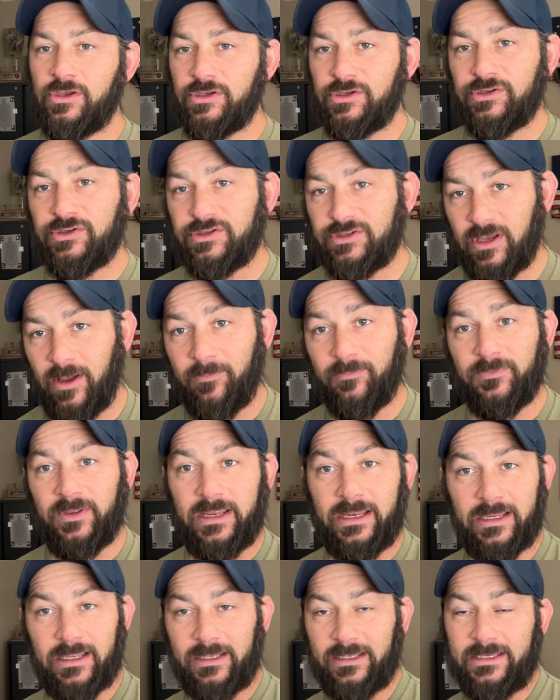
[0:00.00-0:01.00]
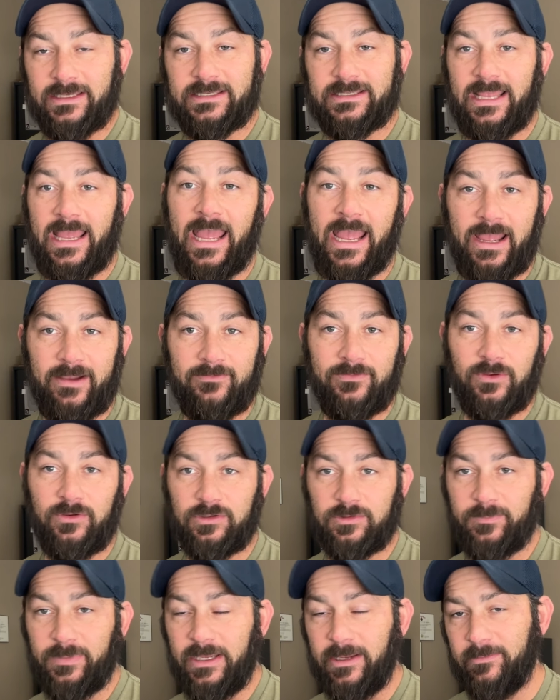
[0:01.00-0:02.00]
something at least to have
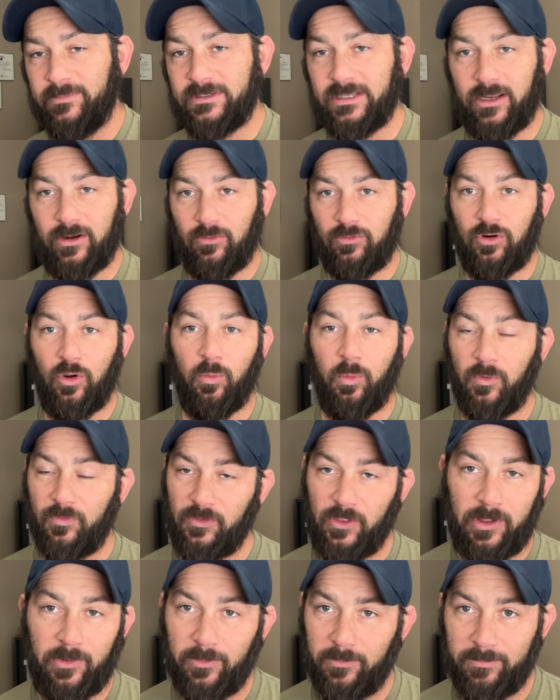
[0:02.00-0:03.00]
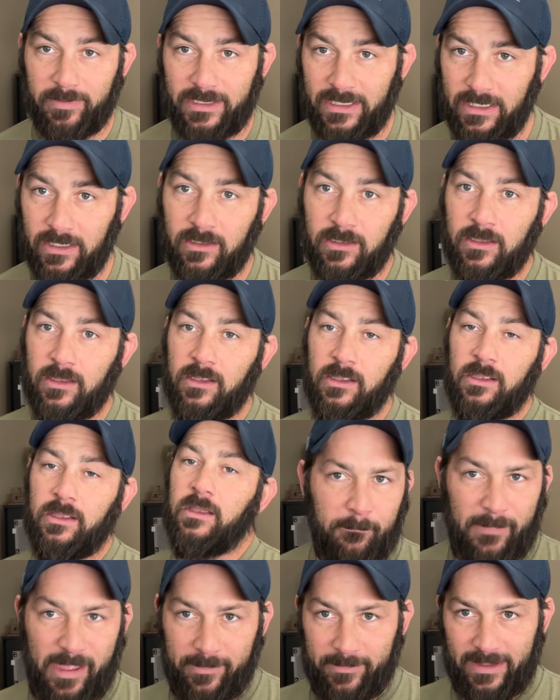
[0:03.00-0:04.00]
those beeps. I don't know what they would be.
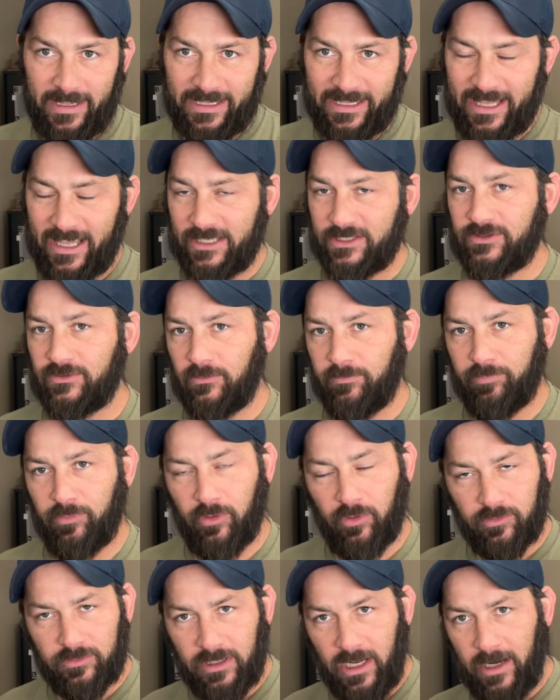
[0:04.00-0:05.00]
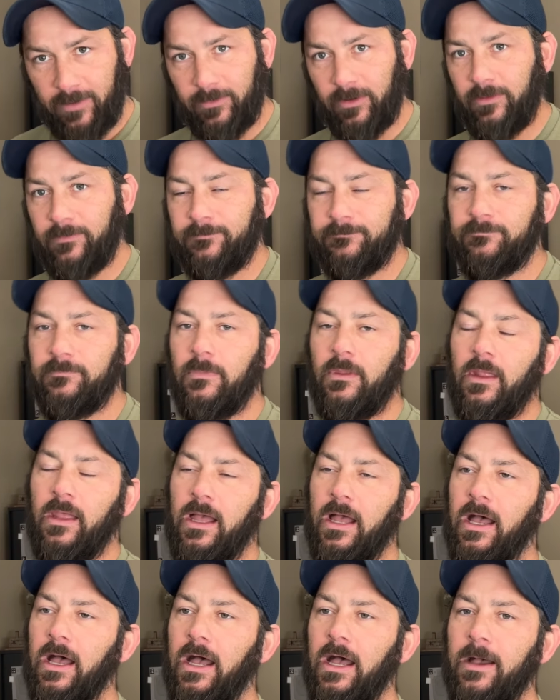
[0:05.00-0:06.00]
Maybe a Kestrel Pro Timer.
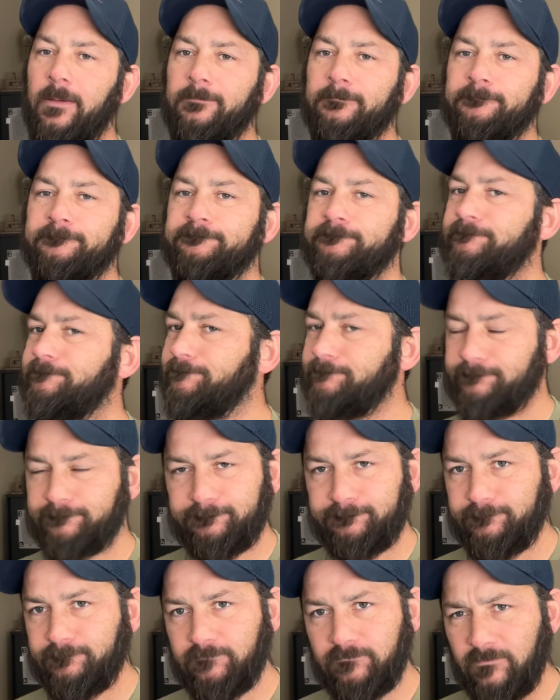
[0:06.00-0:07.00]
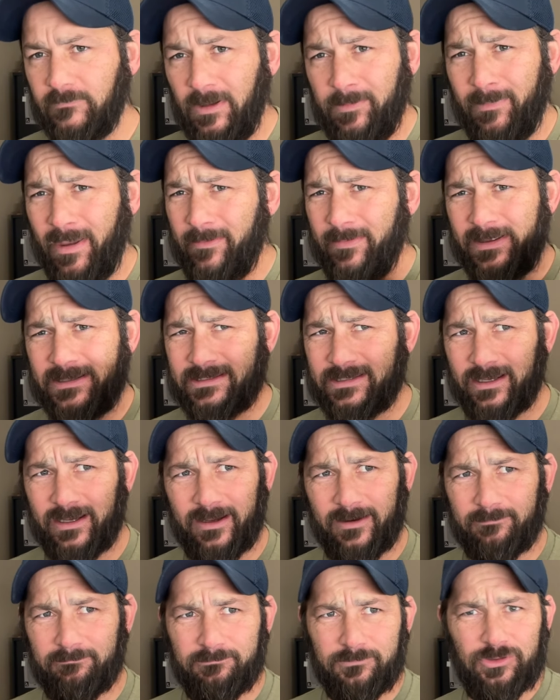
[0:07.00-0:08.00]
Maybe it's
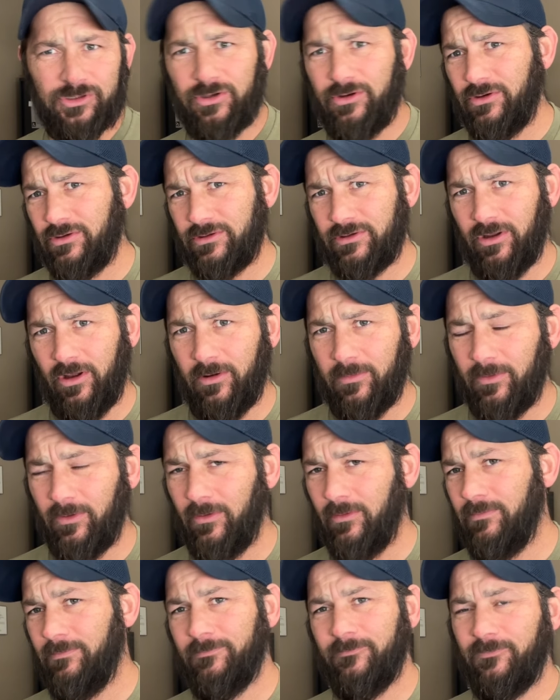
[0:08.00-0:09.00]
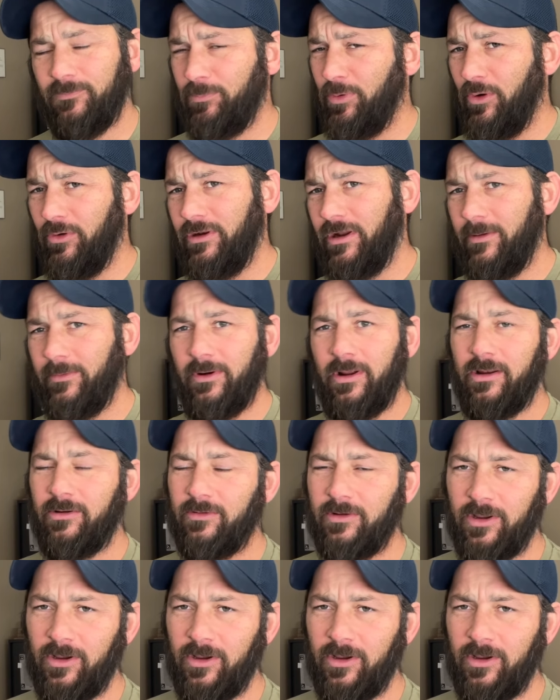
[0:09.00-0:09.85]
a Shooters Global Pro Timer. I don't